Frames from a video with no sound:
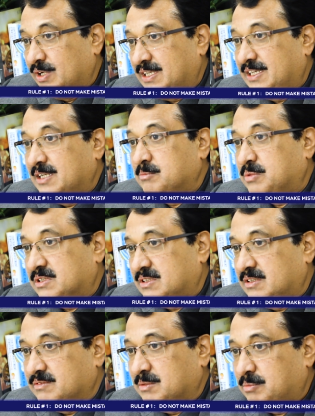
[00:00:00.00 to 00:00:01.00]
at
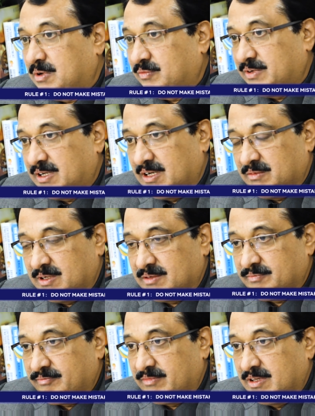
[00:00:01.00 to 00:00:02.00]
10% of the profit level.
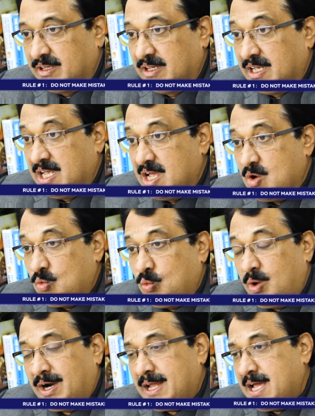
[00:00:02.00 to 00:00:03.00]

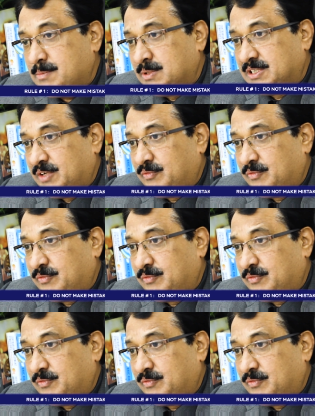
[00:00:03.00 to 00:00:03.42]
What happens